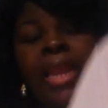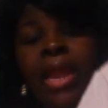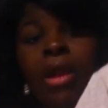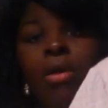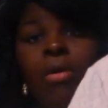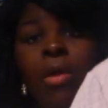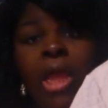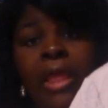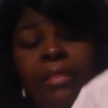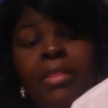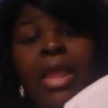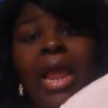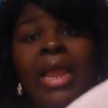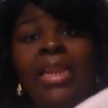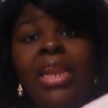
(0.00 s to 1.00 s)
now,
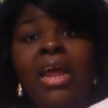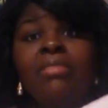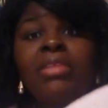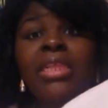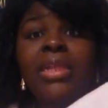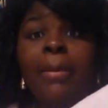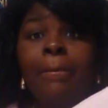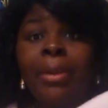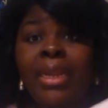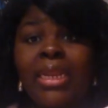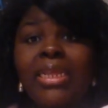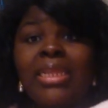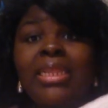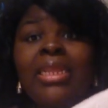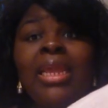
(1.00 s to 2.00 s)
I love
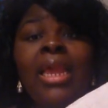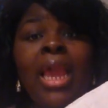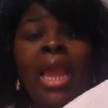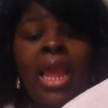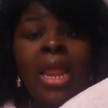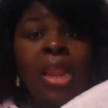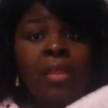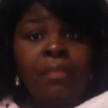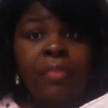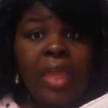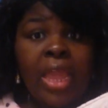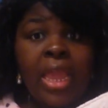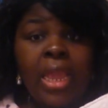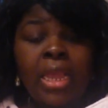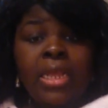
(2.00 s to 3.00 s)
simplistic
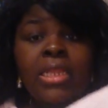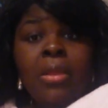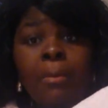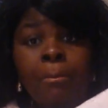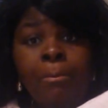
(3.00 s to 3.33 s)
things,